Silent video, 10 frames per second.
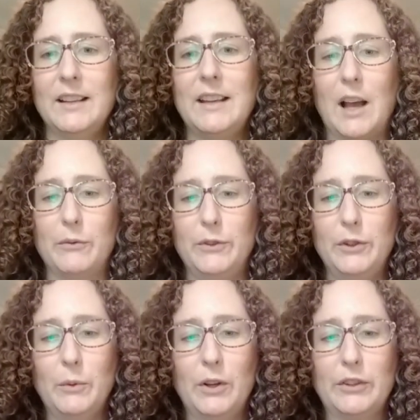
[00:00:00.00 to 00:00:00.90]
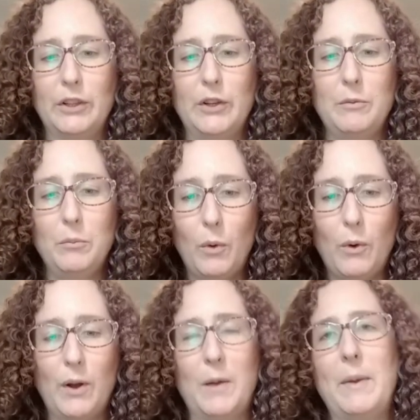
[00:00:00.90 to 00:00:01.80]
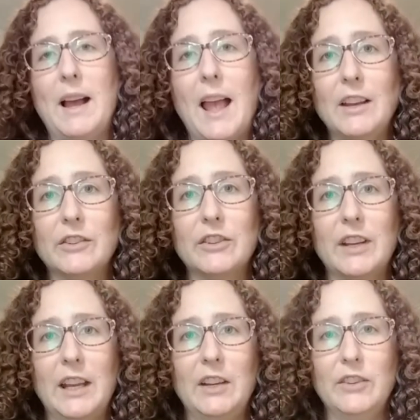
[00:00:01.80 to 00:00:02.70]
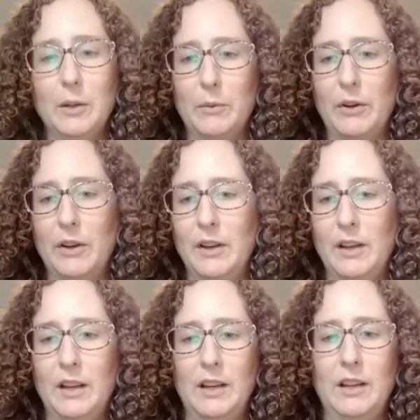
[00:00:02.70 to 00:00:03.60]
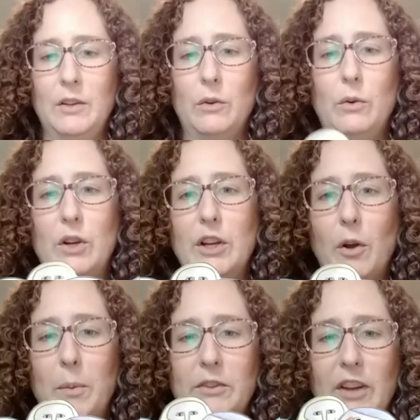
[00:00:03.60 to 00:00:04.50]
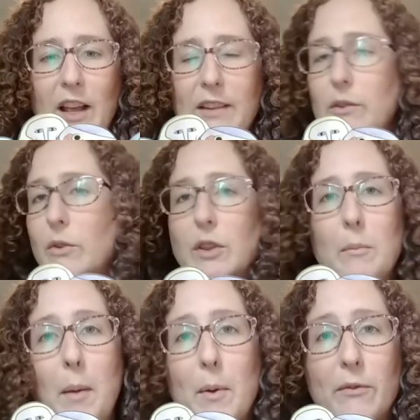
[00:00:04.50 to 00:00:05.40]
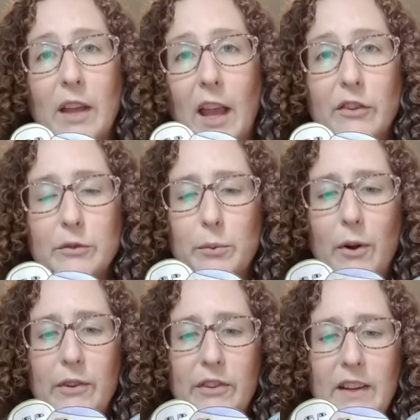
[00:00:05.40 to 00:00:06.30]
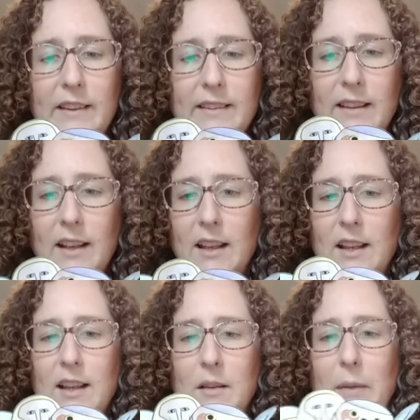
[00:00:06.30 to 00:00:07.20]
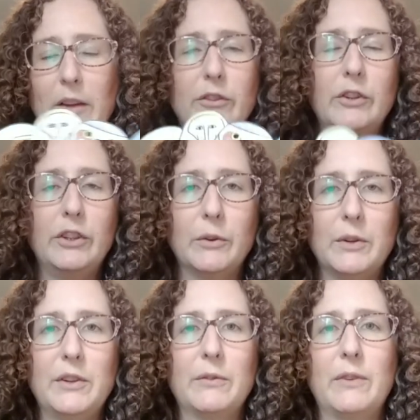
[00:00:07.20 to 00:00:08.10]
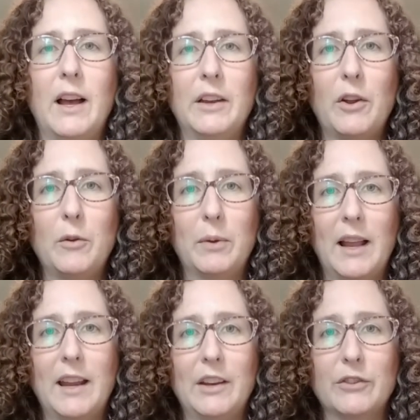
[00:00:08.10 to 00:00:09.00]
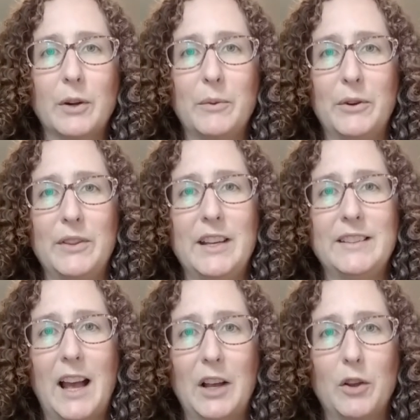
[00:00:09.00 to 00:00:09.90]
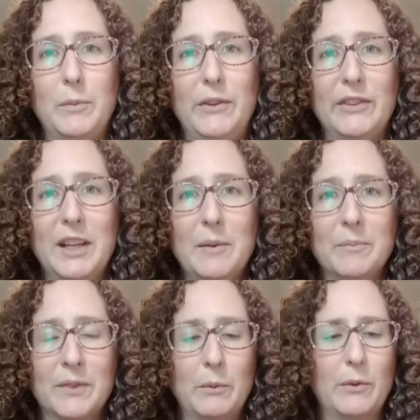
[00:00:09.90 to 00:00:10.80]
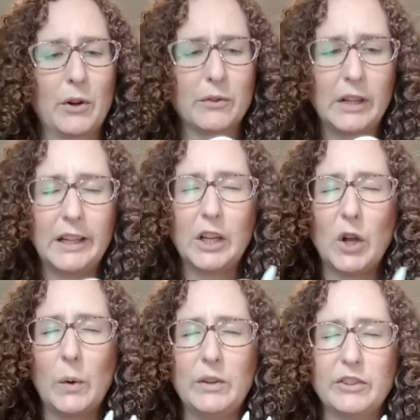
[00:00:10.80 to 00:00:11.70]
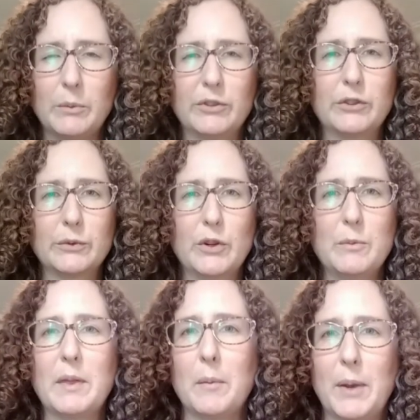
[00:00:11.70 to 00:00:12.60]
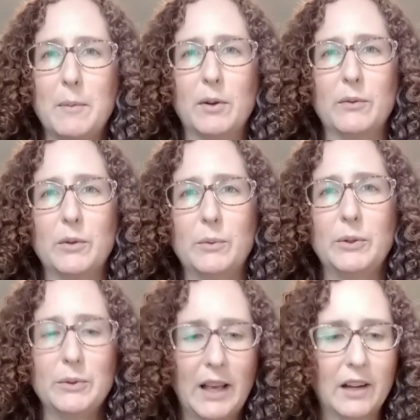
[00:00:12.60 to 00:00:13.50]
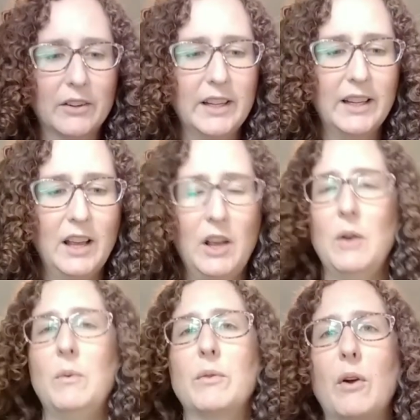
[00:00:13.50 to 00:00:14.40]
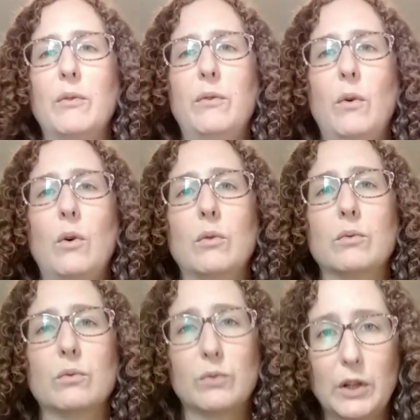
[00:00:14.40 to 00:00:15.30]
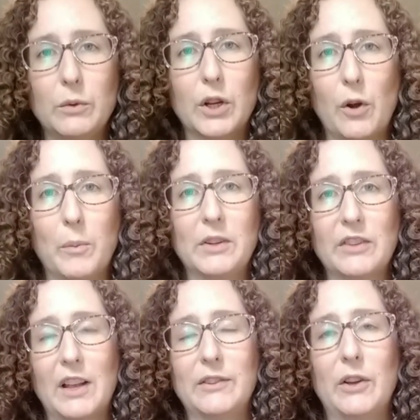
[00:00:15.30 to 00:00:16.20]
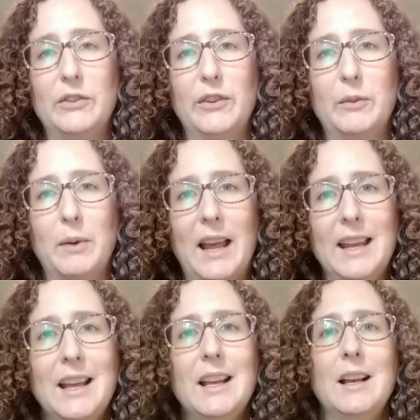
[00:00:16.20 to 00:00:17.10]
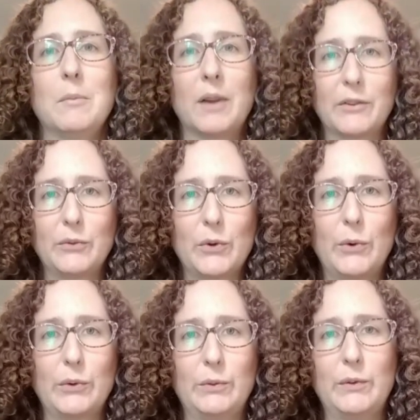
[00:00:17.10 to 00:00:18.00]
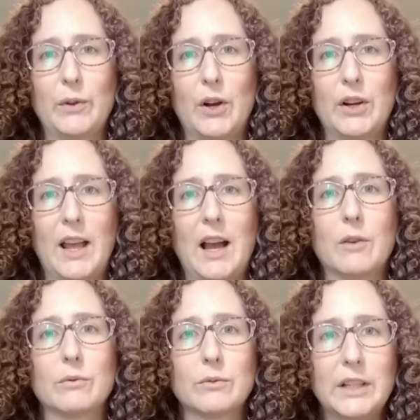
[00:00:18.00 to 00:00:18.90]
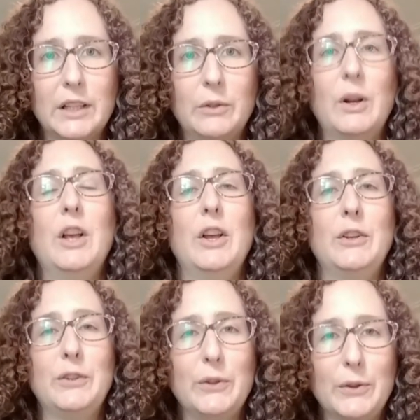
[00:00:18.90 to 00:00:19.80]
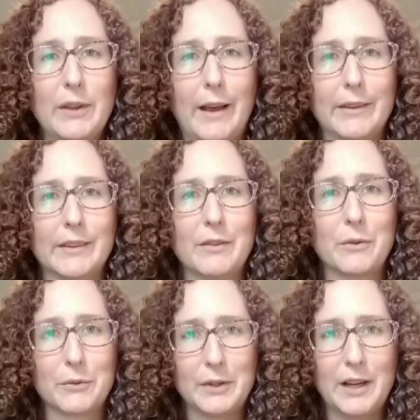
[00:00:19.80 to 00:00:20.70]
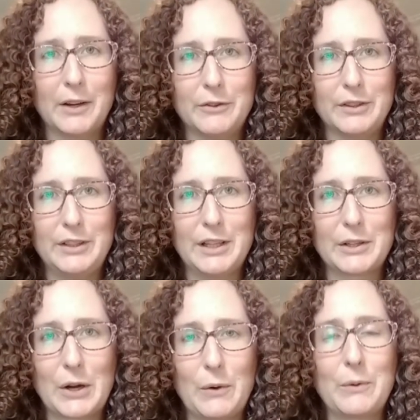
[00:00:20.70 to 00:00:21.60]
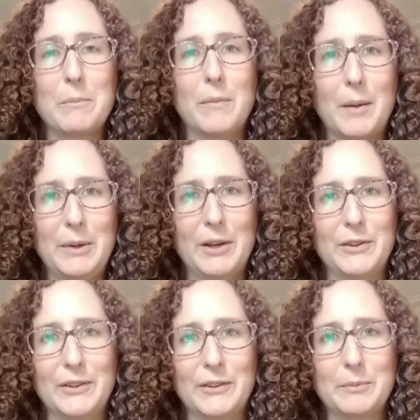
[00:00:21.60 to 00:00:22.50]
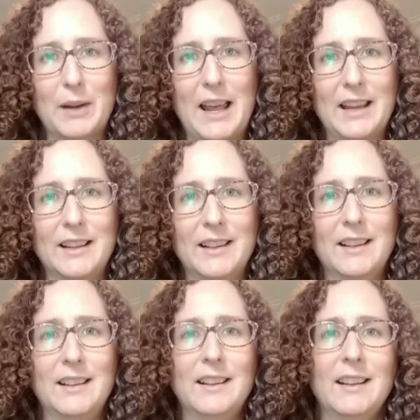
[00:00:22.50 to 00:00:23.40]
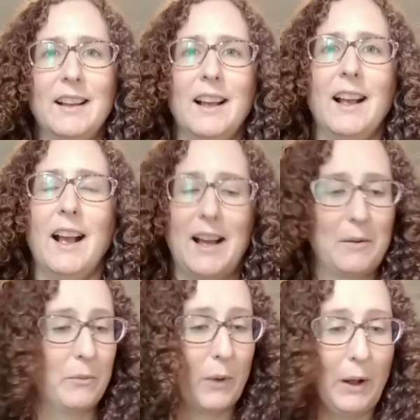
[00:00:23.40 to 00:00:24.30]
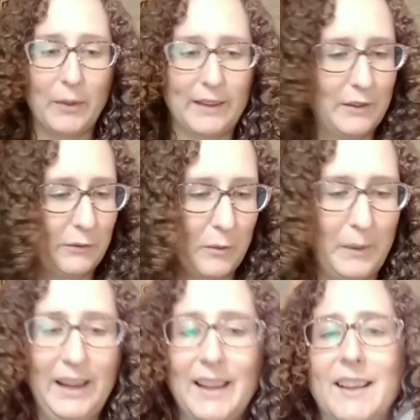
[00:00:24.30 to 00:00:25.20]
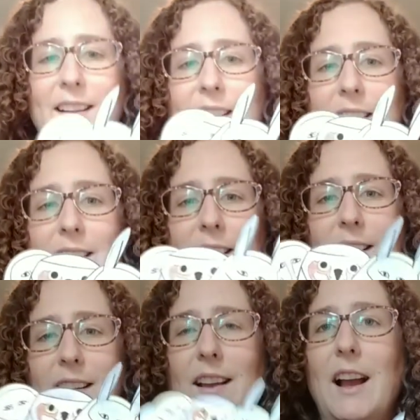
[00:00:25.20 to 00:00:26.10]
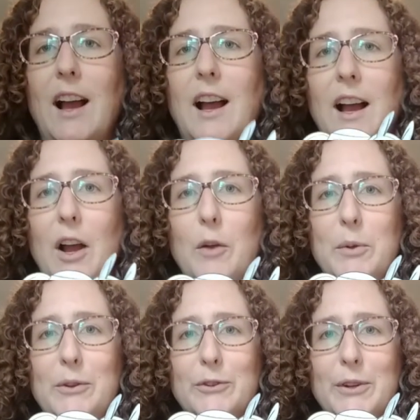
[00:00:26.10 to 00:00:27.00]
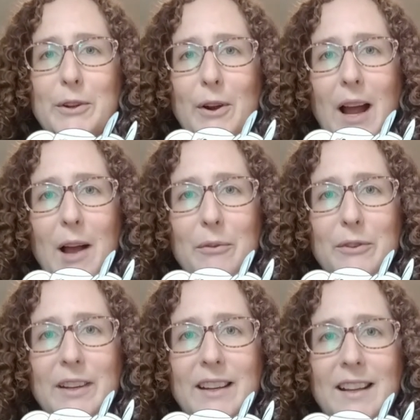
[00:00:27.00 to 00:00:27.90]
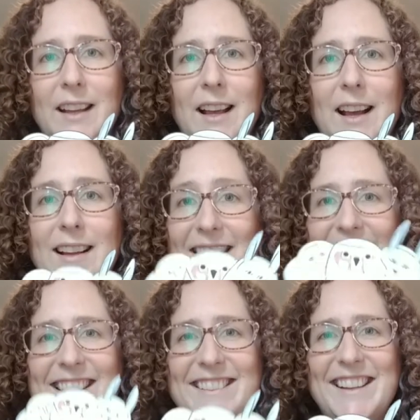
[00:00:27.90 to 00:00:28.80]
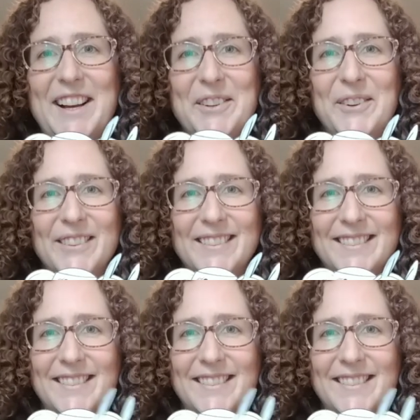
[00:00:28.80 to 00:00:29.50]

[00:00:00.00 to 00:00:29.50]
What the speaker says: Now if you want to learn more about ancient Egypt or Canopic jars or the mummification process, make sure you and your whānau plan a trip to the Otago Museum. We've got a really cool Egyptian room in the People of the World Gallery. We've got four real Canopic jars on display. Plus, of course, we've got our real 2,300-year-old mummy on display. Well, that's it from me. I hope you enjoy the craft. Ka kite anō.